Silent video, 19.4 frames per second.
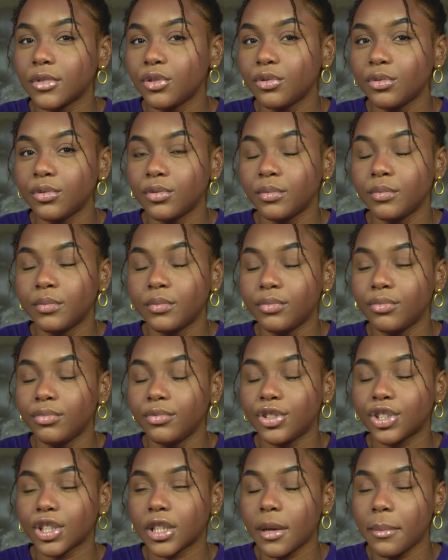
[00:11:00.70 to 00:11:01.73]
you
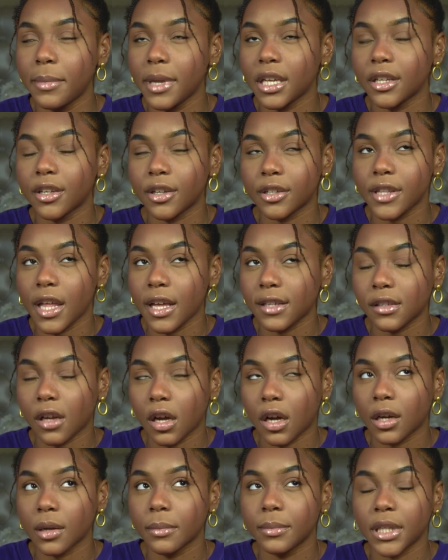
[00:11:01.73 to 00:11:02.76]
should have been heard that
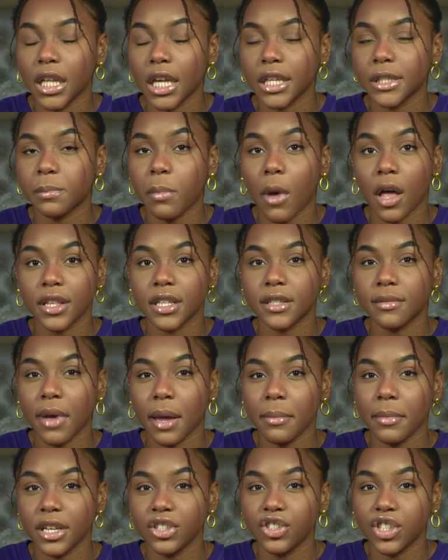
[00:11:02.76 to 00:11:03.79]
song. But like Spotless
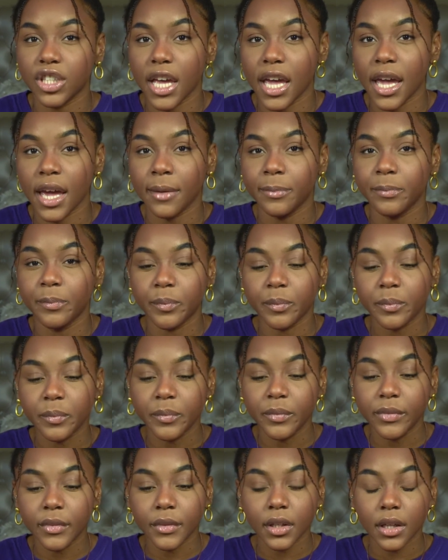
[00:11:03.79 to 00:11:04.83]
Mind by Jhené,
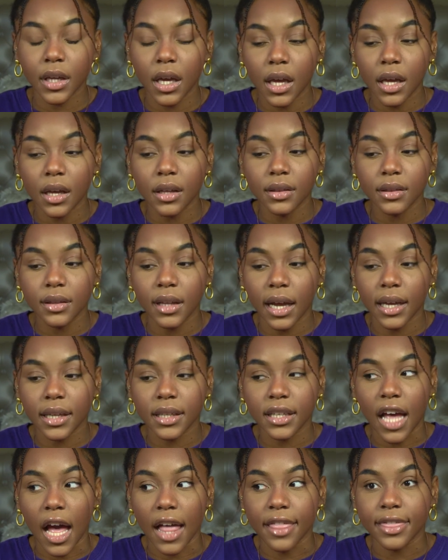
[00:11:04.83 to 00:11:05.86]

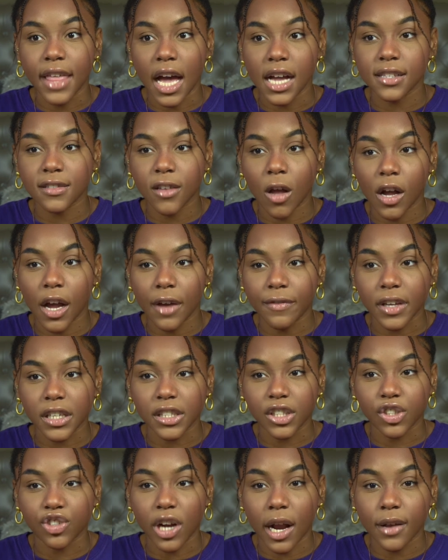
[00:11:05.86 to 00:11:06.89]
like that song I feel
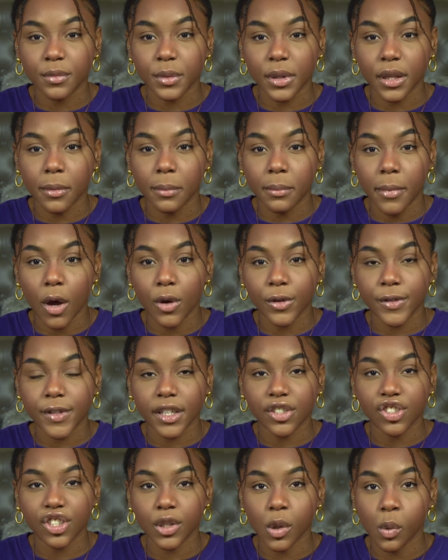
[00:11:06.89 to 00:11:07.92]
like describes me the most.
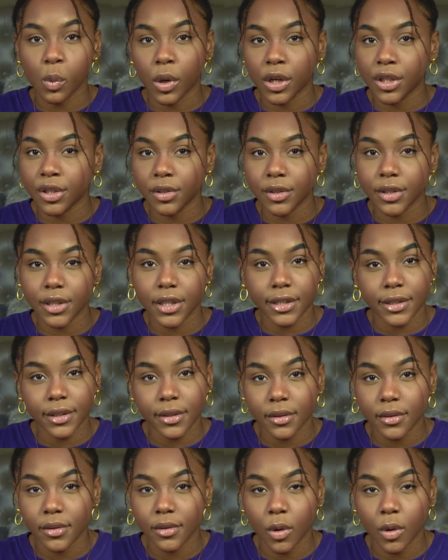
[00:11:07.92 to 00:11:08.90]
Like she's a wanderer.